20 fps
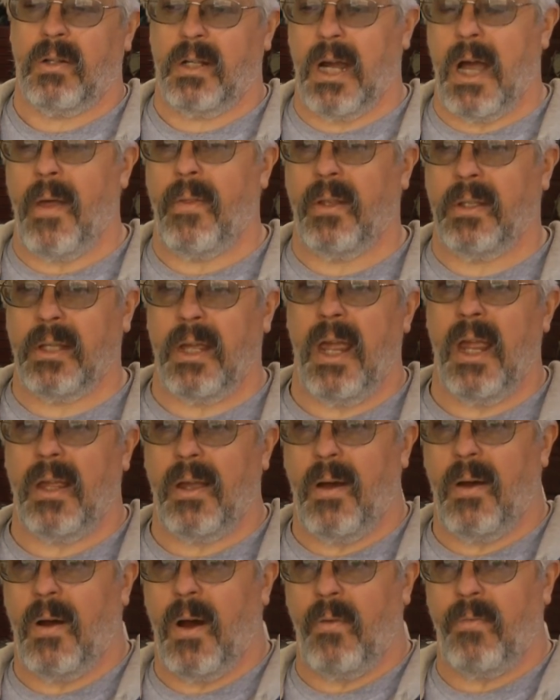cut the
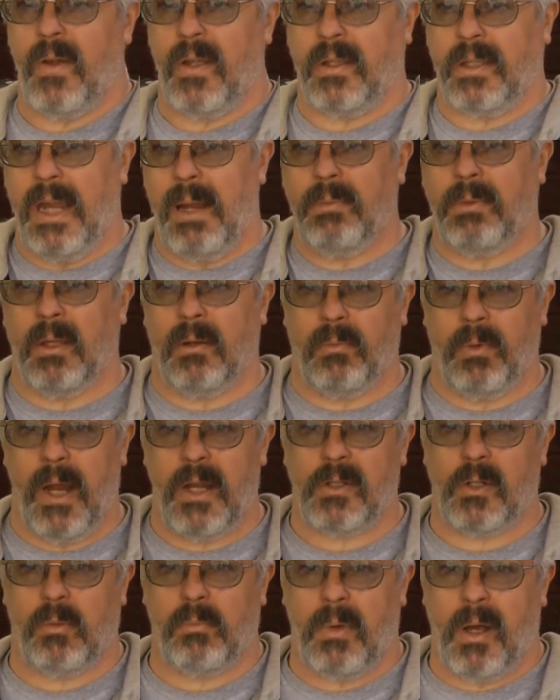tank off and keep the original